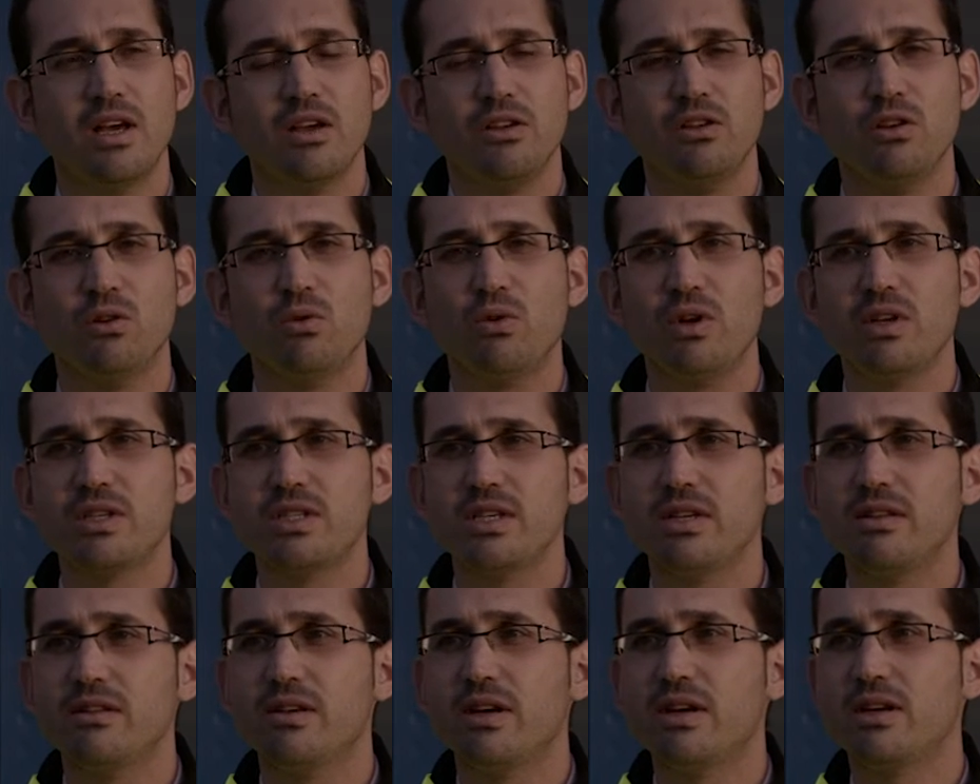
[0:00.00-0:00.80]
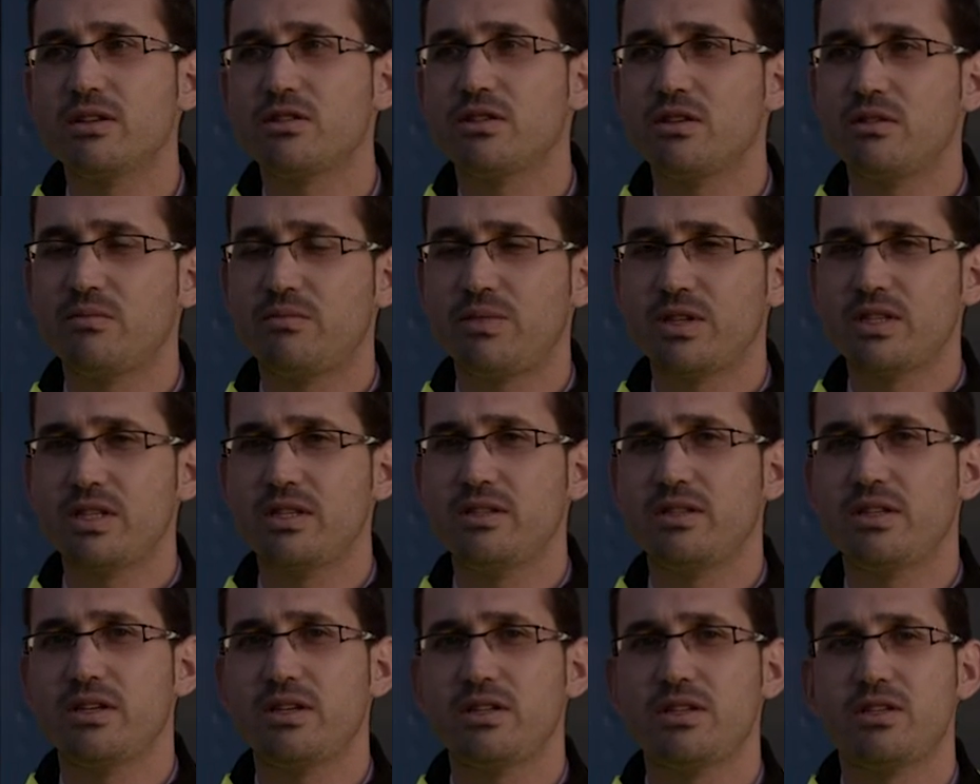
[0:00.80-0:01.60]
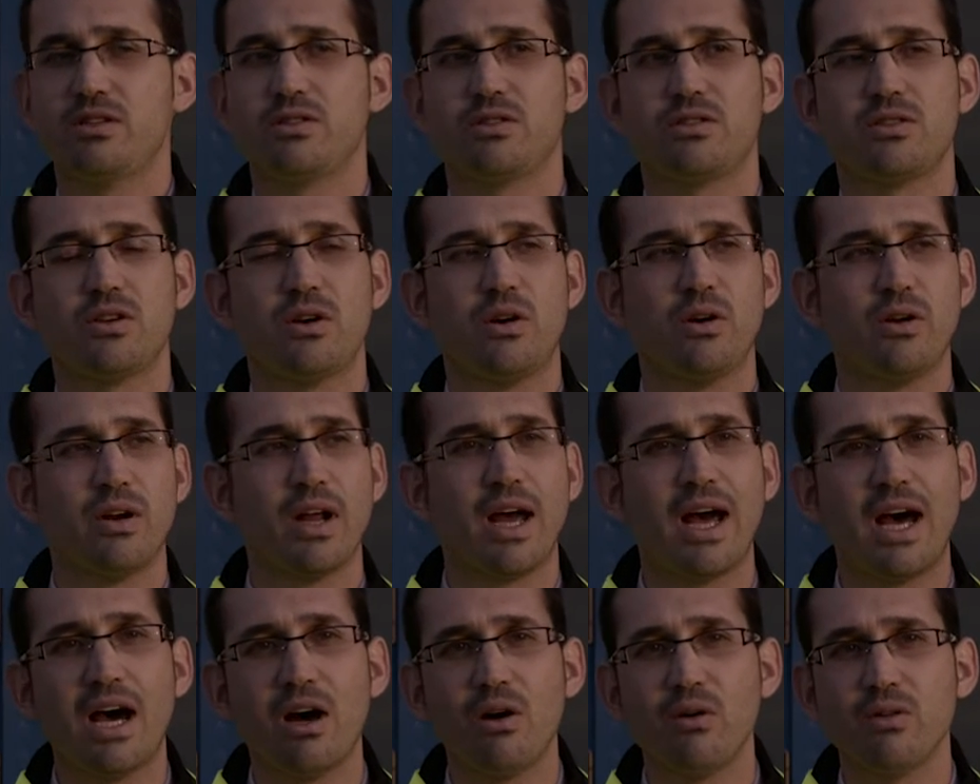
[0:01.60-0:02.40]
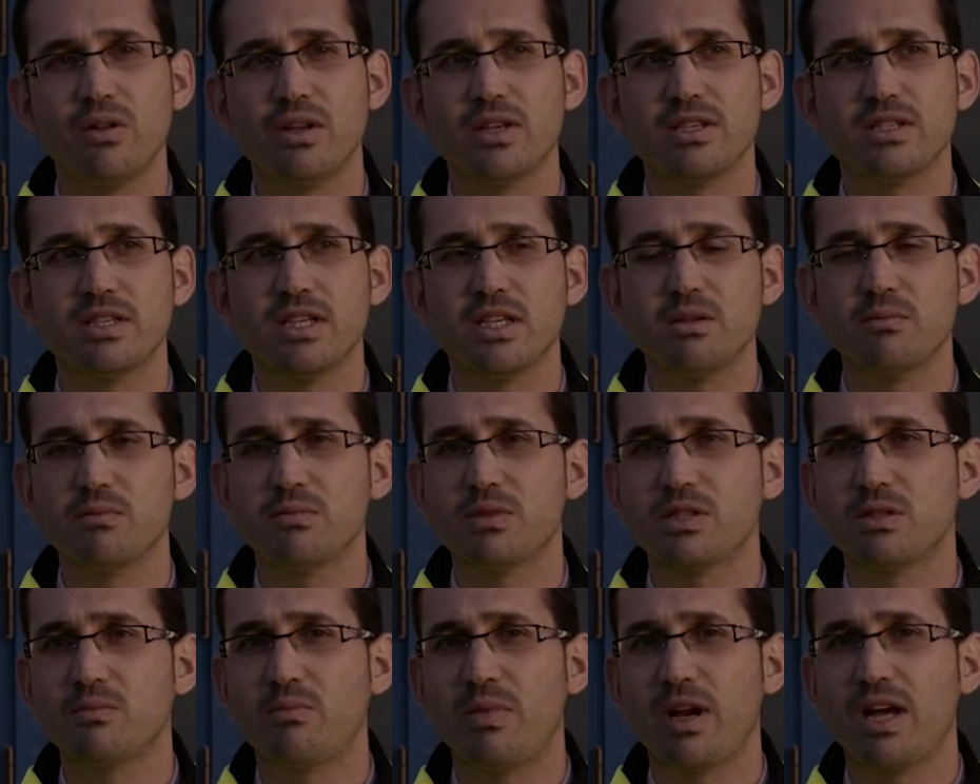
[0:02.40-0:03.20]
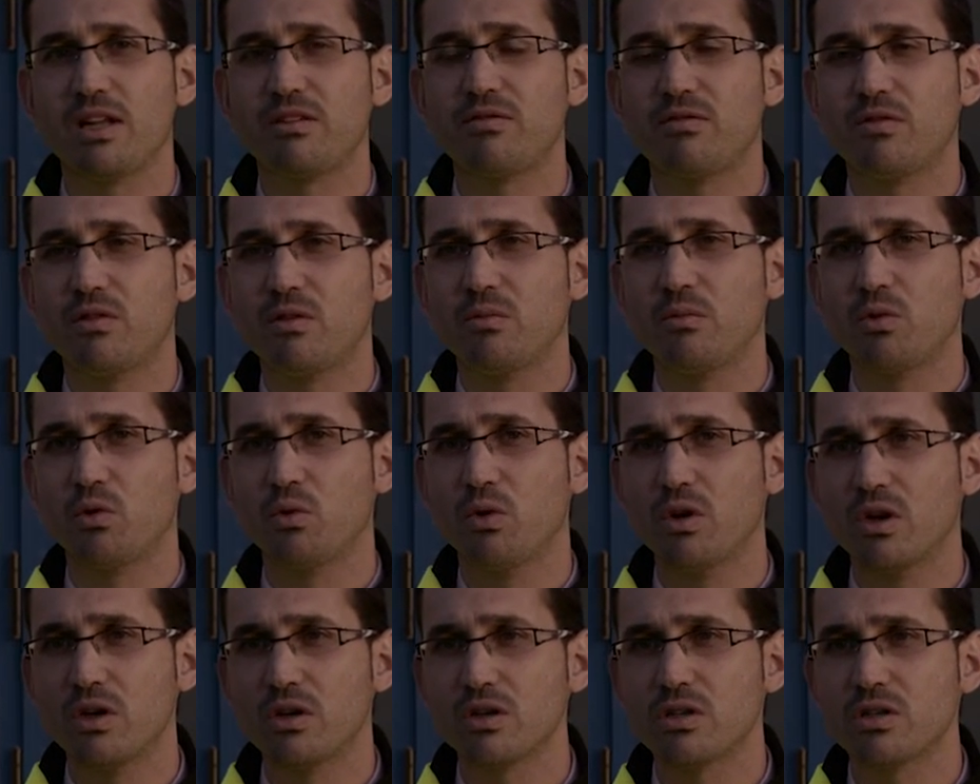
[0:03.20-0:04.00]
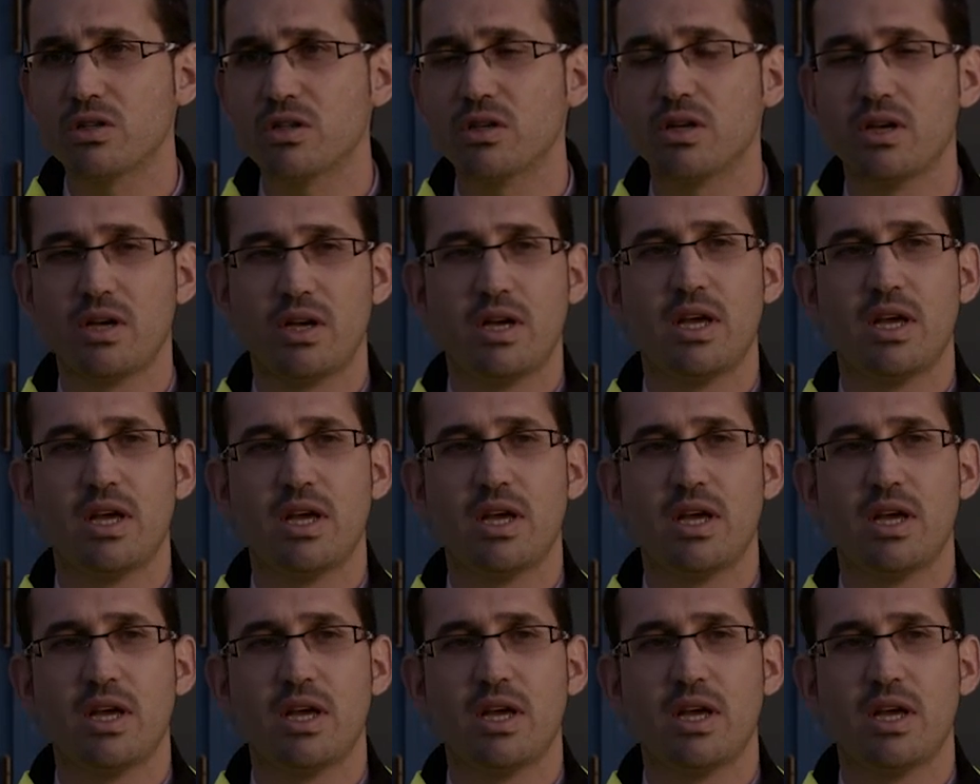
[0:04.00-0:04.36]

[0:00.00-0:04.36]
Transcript: You will see there some presentations on how the SIMS platform works.